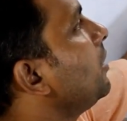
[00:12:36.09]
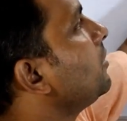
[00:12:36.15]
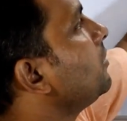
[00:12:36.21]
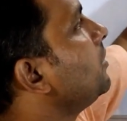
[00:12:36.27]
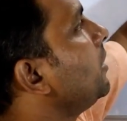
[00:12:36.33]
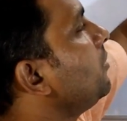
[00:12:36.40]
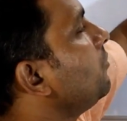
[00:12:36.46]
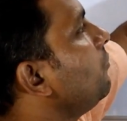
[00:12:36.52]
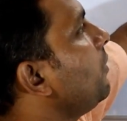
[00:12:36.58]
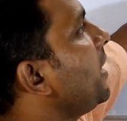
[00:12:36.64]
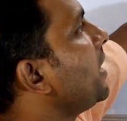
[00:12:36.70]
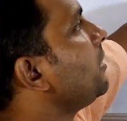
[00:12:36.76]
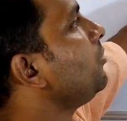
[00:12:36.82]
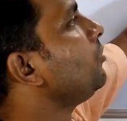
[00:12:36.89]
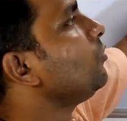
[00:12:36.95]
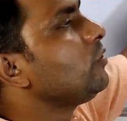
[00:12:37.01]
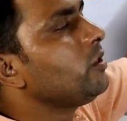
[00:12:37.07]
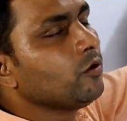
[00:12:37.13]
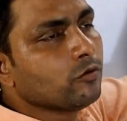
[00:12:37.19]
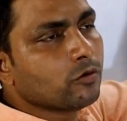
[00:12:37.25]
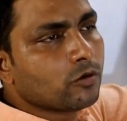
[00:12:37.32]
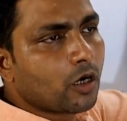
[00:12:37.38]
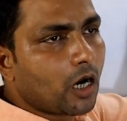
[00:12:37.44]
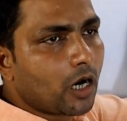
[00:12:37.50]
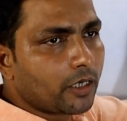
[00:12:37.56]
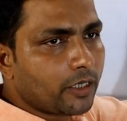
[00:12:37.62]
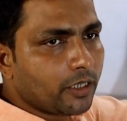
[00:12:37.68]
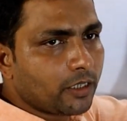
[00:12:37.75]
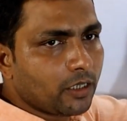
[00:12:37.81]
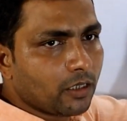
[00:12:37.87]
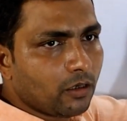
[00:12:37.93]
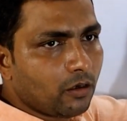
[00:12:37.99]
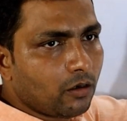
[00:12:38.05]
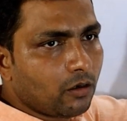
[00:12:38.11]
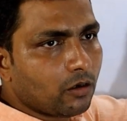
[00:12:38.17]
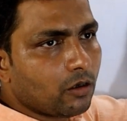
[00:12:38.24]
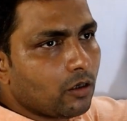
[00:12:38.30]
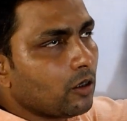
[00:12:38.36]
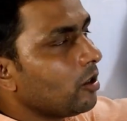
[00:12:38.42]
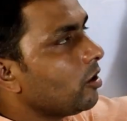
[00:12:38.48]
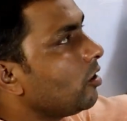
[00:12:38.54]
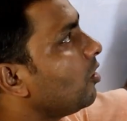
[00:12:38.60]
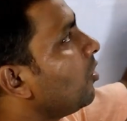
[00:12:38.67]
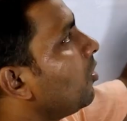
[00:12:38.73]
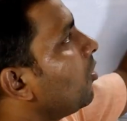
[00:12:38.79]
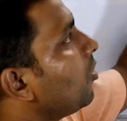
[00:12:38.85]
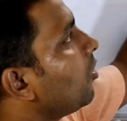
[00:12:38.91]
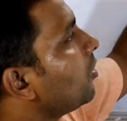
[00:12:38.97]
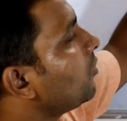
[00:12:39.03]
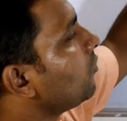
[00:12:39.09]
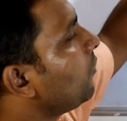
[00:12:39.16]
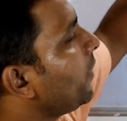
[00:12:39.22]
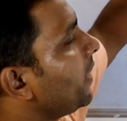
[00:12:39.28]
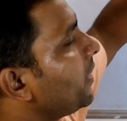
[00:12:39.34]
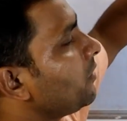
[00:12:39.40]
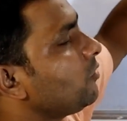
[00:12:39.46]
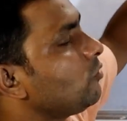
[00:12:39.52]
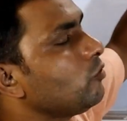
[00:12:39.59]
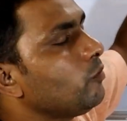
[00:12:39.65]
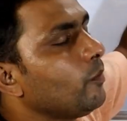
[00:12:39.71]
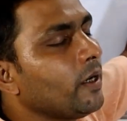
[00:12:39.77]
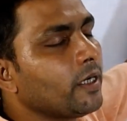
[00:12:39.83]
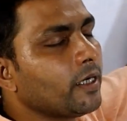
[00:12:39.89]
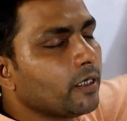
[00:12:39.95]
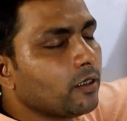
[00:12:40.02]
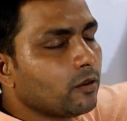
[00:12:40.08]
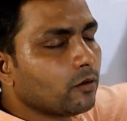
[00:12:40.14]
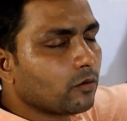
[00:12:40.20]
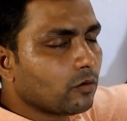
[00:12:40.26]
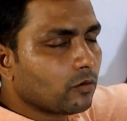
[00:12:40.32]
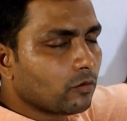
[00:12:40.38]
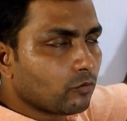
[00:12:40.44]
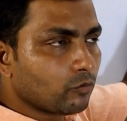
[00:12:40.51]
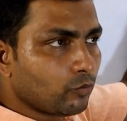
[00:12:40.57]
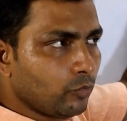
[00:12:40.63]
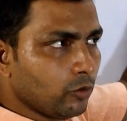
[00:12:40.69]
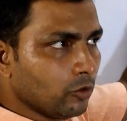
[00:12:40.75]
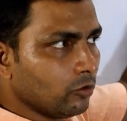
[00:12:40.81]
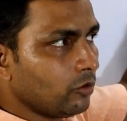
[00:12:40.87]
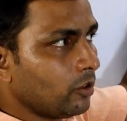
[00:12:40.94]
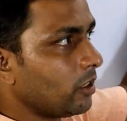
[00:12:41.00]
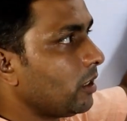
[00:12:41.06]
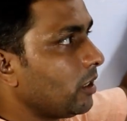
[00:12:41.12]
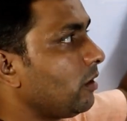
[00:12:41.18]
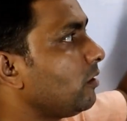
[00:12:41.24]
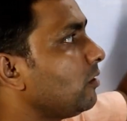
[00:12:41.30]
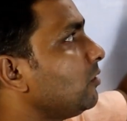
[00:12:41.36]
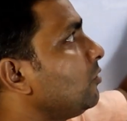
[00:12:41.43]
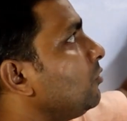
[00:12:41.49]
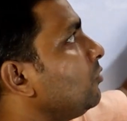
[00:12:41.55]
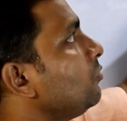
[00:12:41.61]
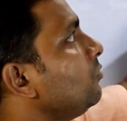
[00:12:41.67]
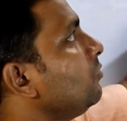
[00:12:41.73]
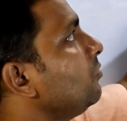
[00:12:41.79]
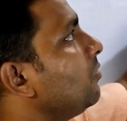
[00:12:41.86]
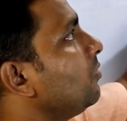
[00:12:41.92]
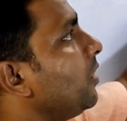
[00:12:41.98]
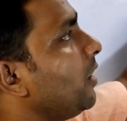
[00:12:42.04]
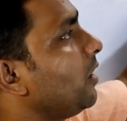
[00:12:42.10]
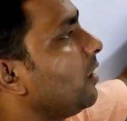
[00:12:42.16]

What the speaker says: that where to use article or where to make it plural to